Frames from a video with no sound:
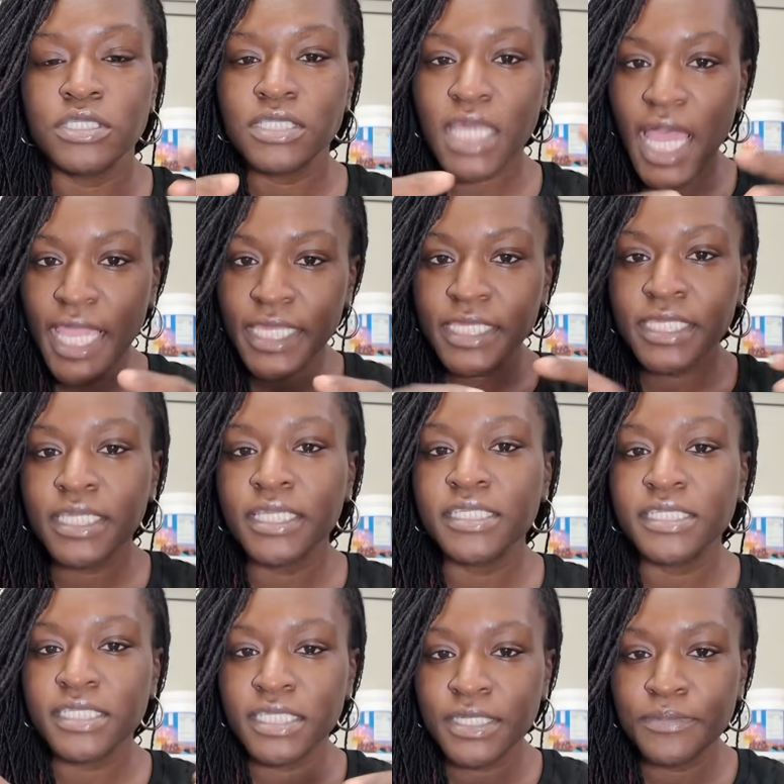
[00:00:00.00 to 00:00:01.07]
tightening,
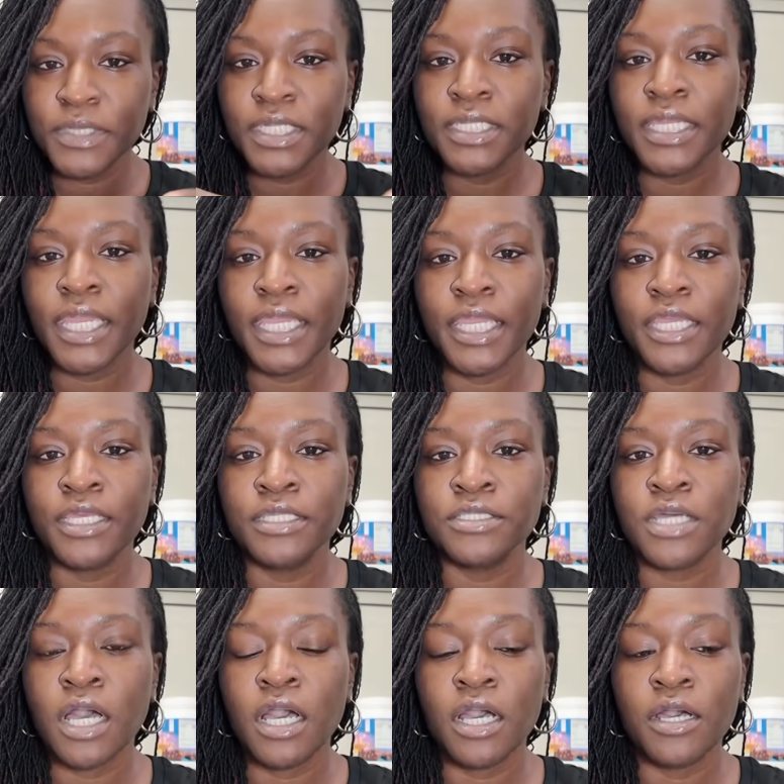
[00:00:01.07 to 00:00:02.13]
slimming, and
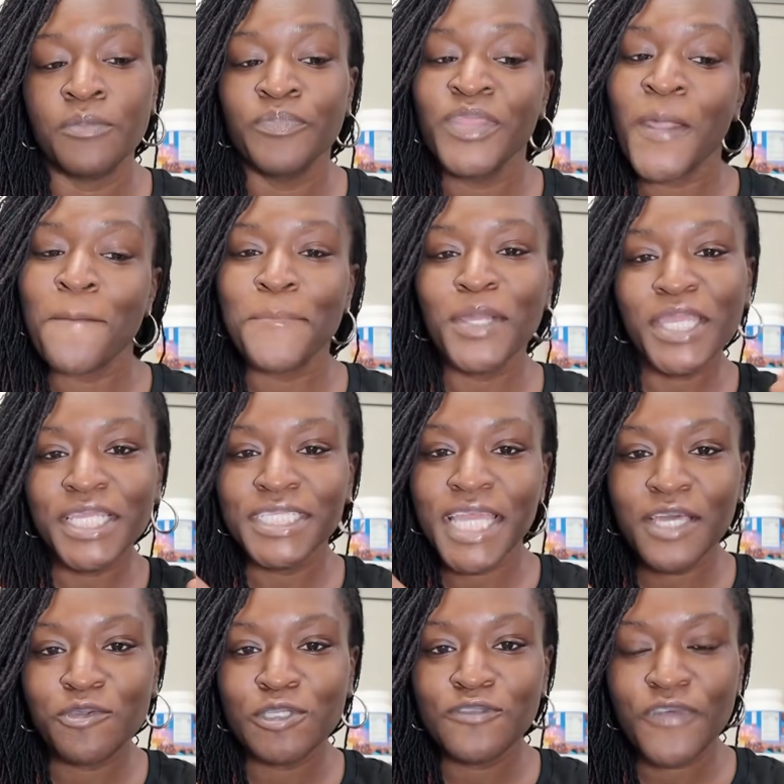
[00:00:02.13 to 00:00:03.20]
breaking
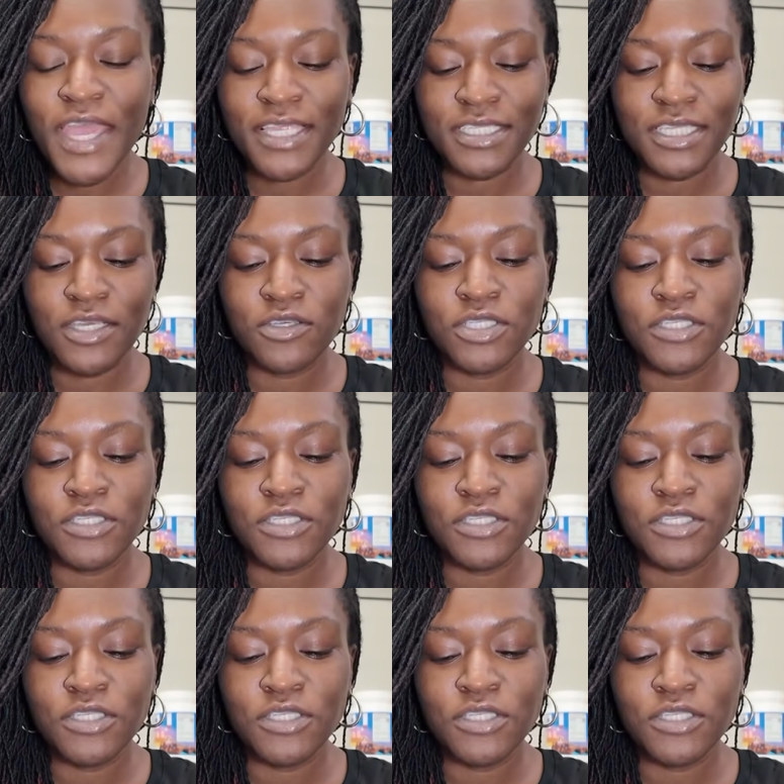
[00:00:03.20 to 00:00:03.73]
down those fat cells.